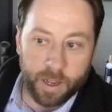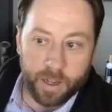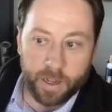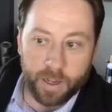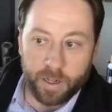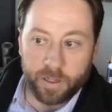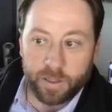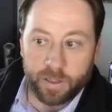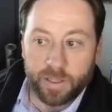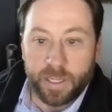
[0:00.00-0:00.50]

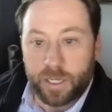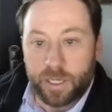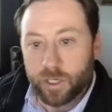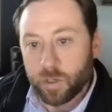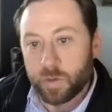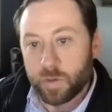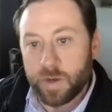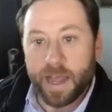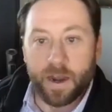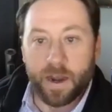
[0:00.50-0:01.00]
lead
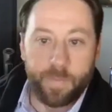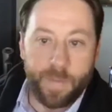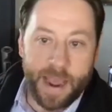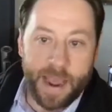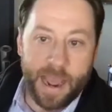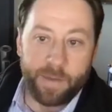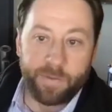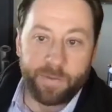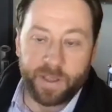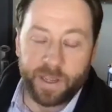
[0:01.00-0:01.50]
you down a
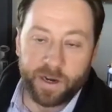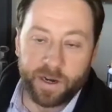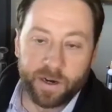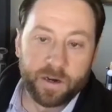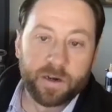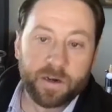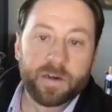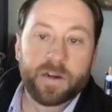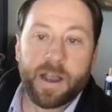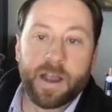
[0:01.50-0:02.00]
path
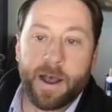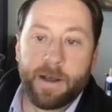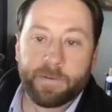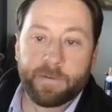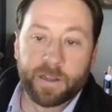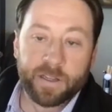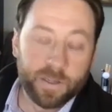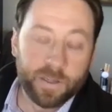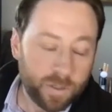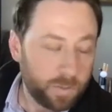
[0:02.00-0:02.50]
here,
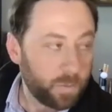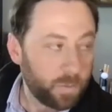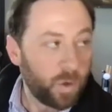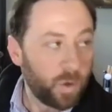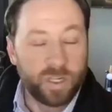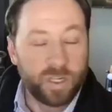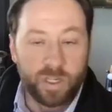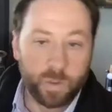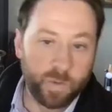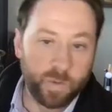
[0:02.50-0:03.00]
because there's some
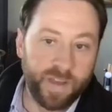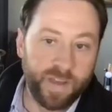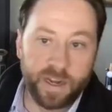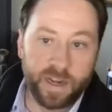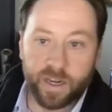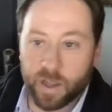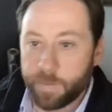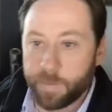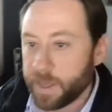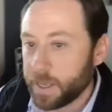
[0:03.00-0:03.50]
questions we've had
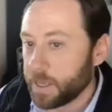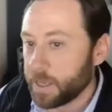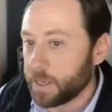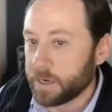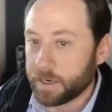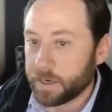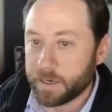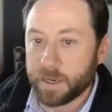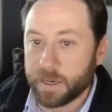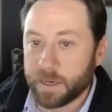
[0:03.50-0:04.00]
come in
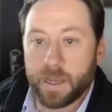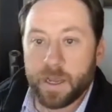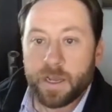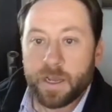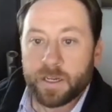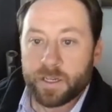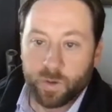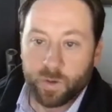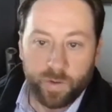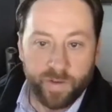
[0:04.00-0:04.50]
and
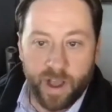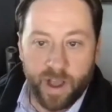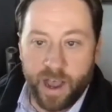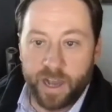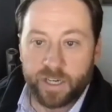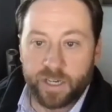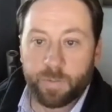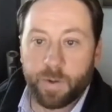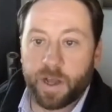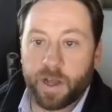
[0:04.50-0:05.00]
sort of a
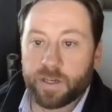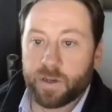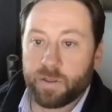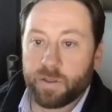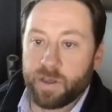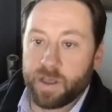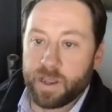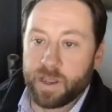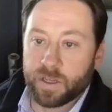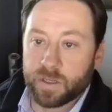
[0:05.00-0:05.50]
hodgepodge of
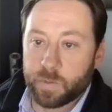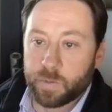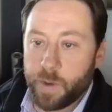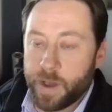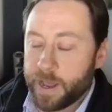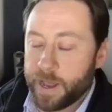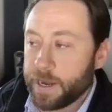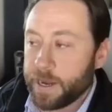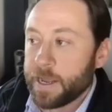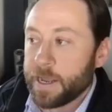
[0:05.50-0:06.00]
things.
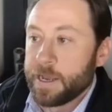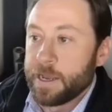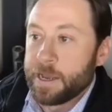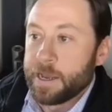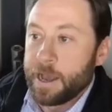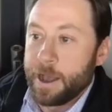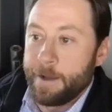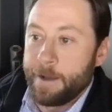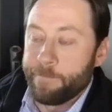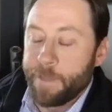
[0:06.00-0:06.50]
But
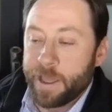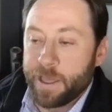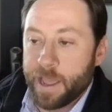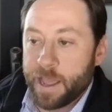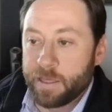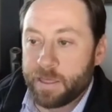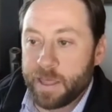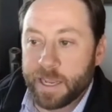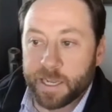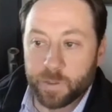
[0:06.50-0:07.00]

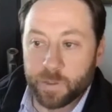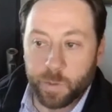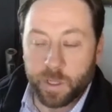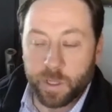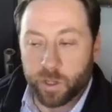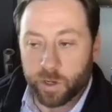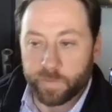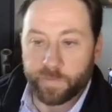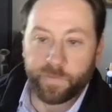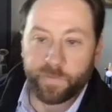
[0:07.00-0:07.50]
I think as we
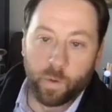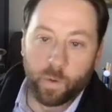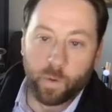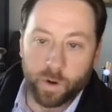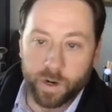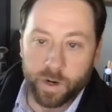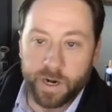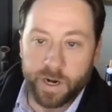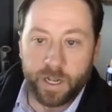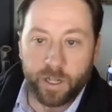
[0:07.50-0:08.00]
look
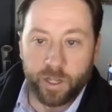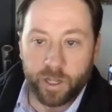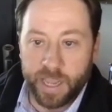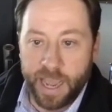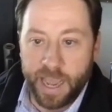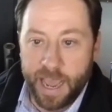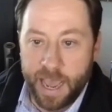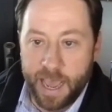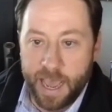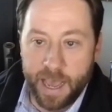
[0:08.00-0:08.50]
forward and look
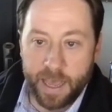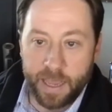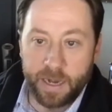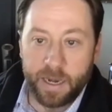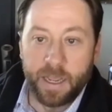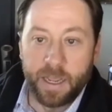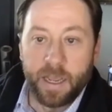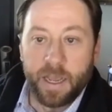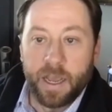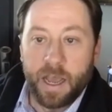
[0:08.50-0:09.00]

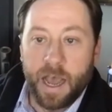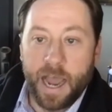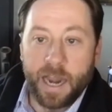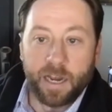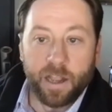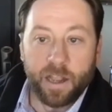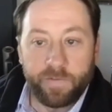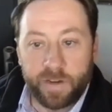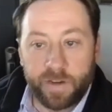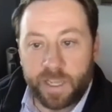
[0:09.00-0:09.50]
ahead, I'd
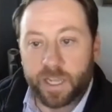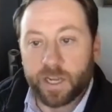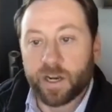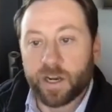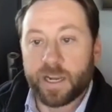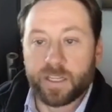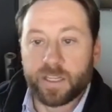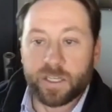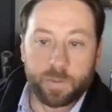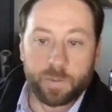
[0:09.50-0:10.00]
love to get your
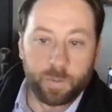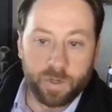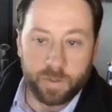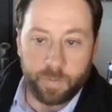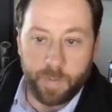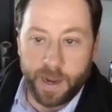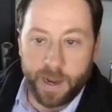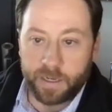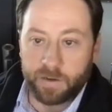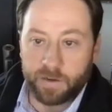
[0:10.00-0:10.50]
guys'
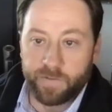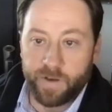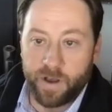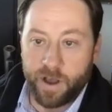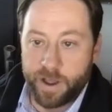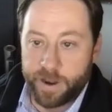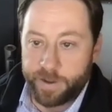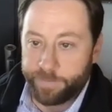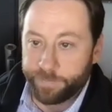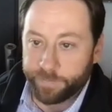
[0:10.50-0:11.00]
perspective
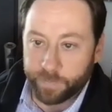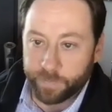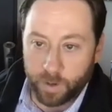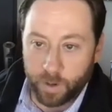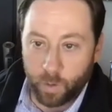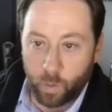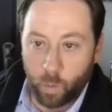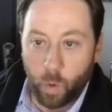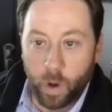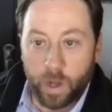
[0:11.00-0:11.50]
on
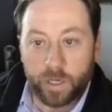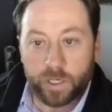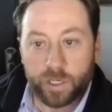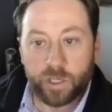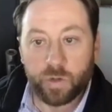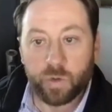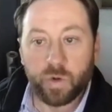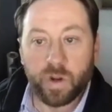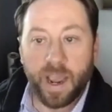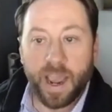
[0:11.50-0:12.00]
what do
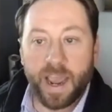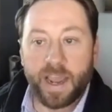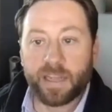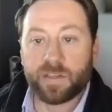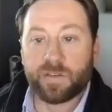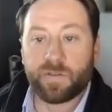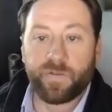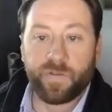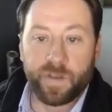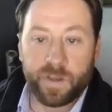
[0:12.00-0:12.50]
you
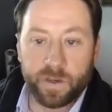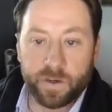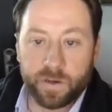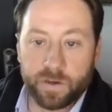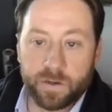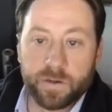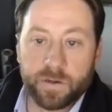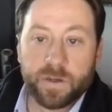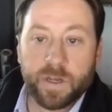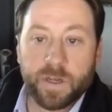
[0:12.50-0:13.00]
guys
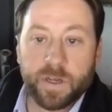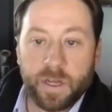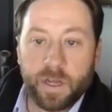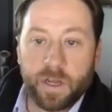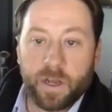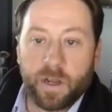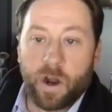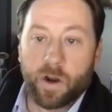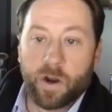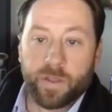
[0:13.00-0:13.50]
feel
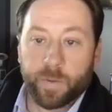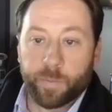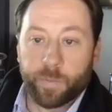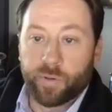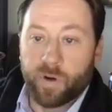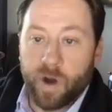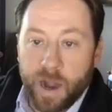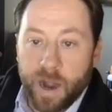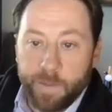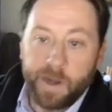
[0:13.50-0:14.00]
are the
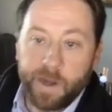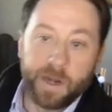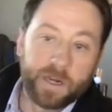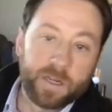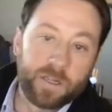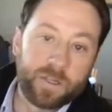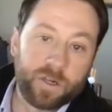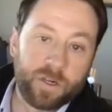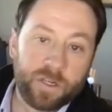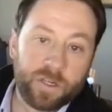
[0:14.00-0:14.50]
primary
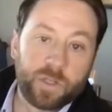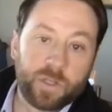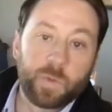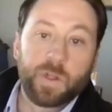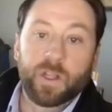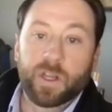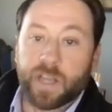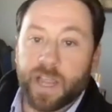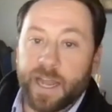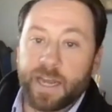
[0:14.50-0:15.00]
concerns as we
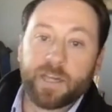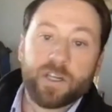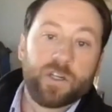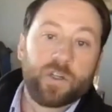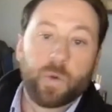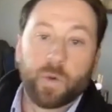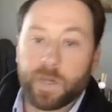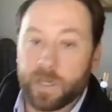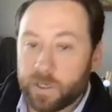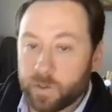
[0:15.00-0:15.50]
look ahead into
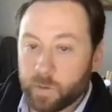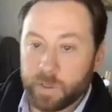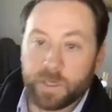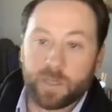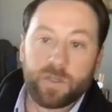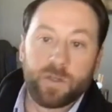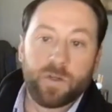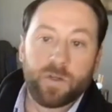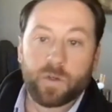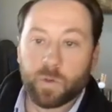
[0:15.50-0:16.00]

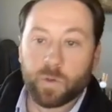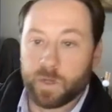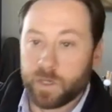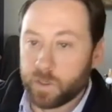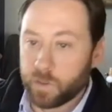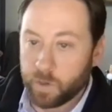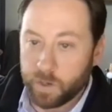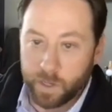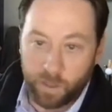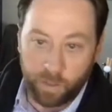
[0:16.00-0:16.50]
2022,
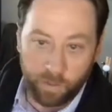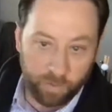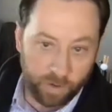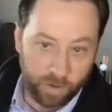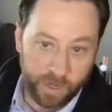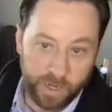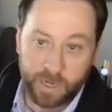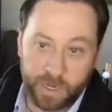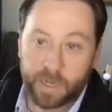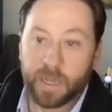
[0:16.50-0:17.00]

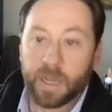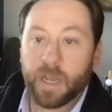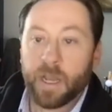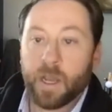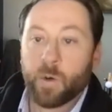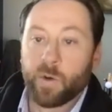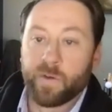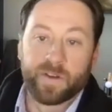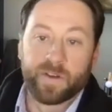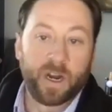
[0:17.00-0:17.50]
2023.
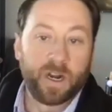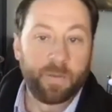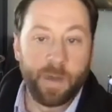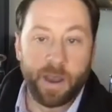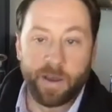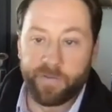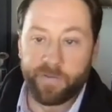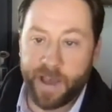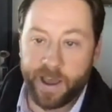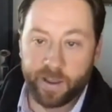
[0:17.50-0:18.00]
We've talked
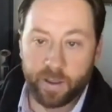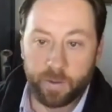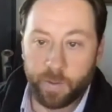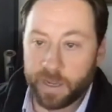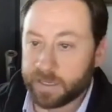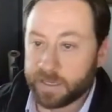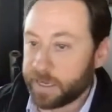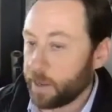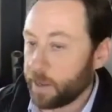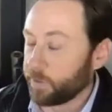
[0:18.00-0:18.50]
about
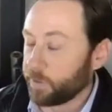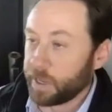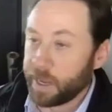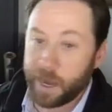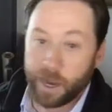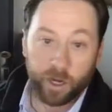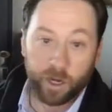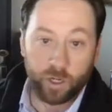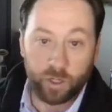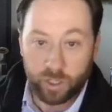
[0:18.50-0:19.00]
value-based
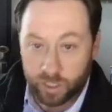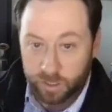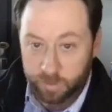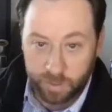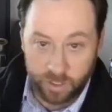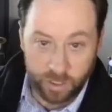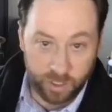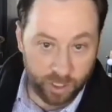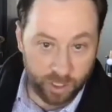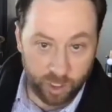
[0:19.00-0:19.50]
healthcare. You just
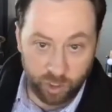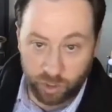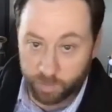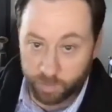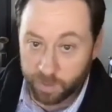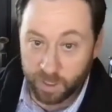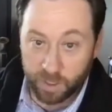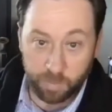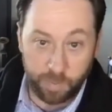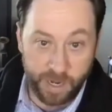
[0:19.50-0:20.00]
mentioned
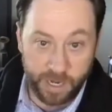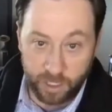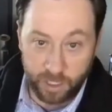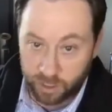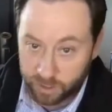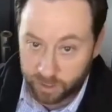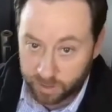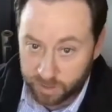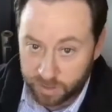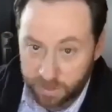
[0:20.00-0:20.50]
attributed
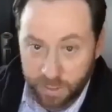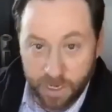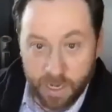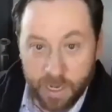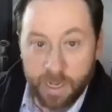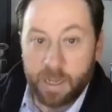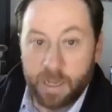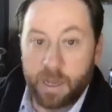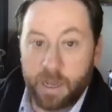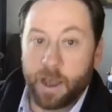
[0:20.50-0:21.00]
patients.
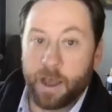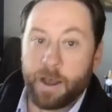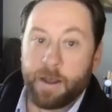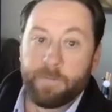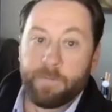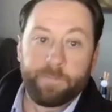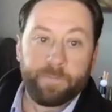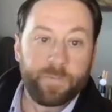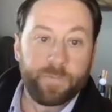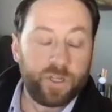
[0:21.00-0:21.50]

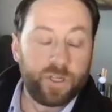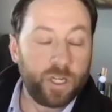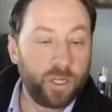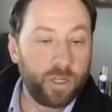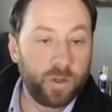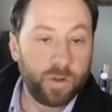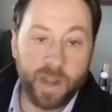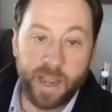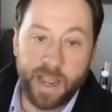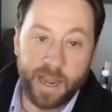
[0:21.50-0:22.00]
Jen,
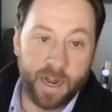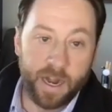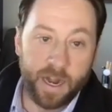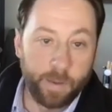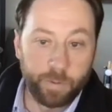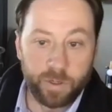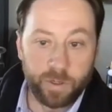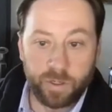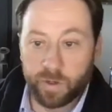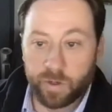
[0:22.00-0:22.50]
you and I had an
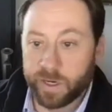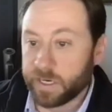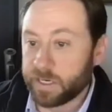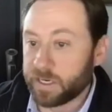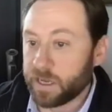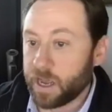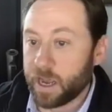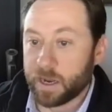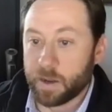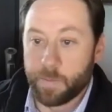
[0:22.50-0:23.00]
opportunity to
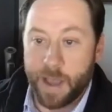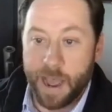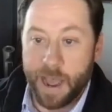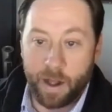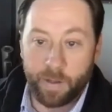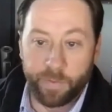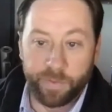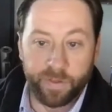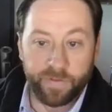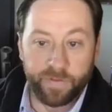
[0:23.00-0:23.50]
talk
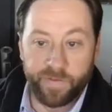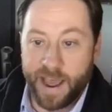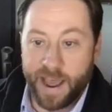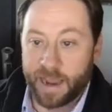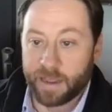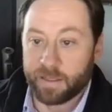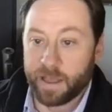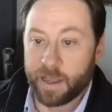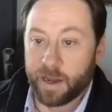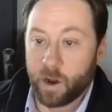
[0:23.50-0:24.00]
about the
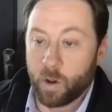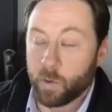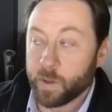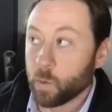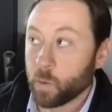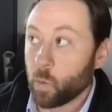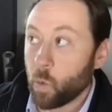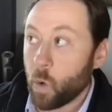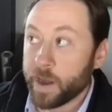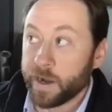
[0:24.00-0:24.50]
fact that only
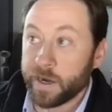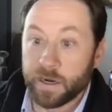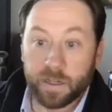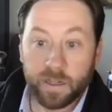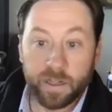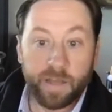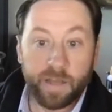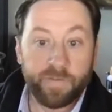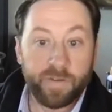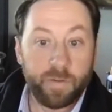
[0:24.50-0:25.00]
1 in
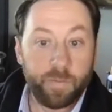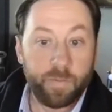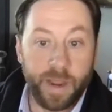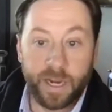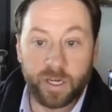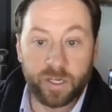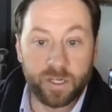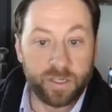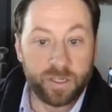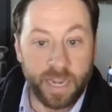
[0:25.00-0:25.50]
11
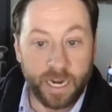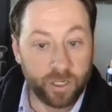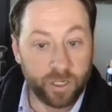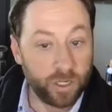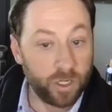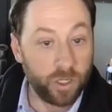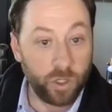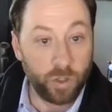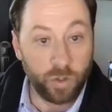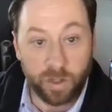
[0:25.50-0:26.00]
patients
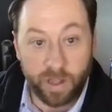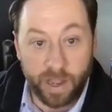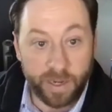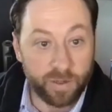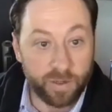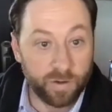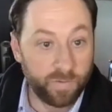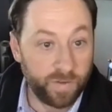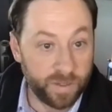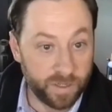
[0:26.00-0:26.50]
actually utilize
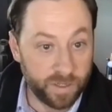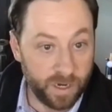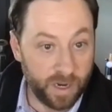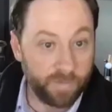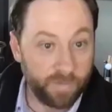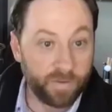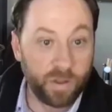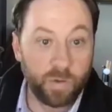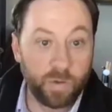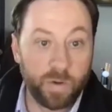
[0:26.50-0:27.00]
or visit an
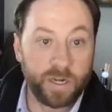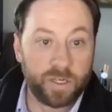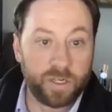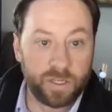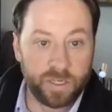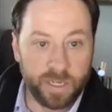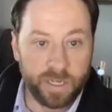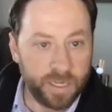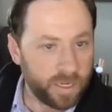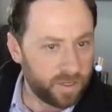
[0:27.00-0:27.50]

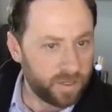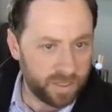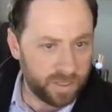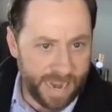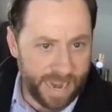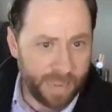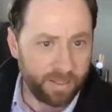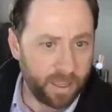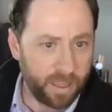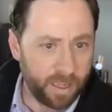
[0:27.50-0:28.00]
FQHC, a
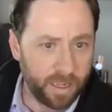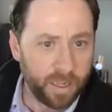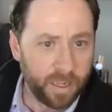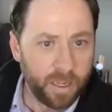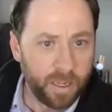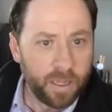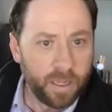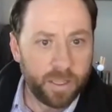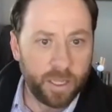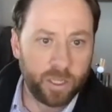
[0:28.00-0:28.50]
stat
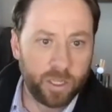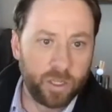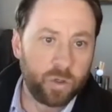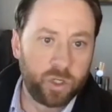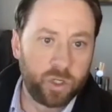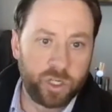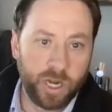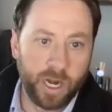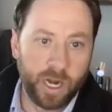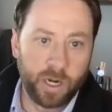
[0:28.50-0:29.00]
that you
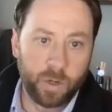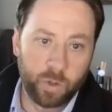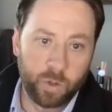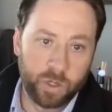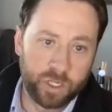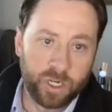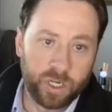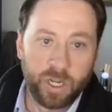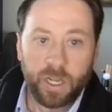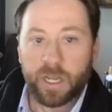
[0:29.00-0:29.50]
shared,
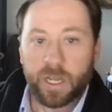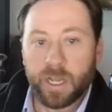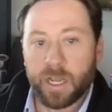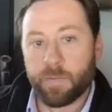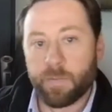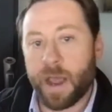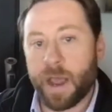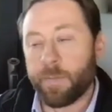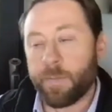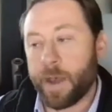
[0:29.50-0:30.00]
which in
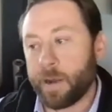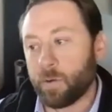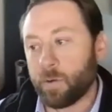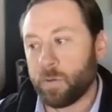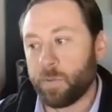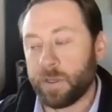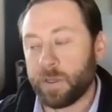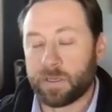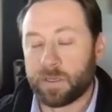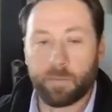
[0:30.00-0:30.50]
my mind would
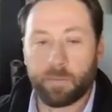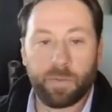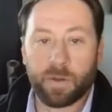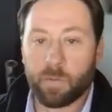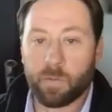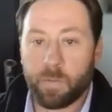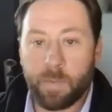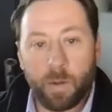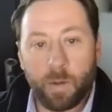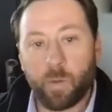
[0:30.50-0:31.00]
be
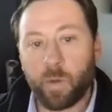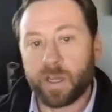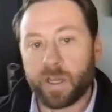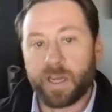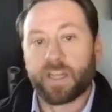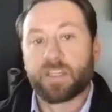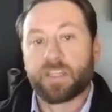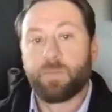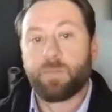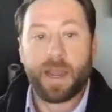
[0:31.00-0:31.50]
something maybe we can
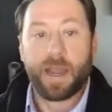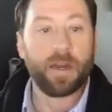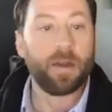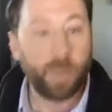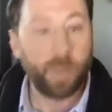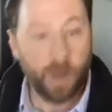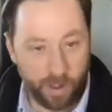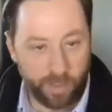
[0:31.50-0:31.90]
expand upon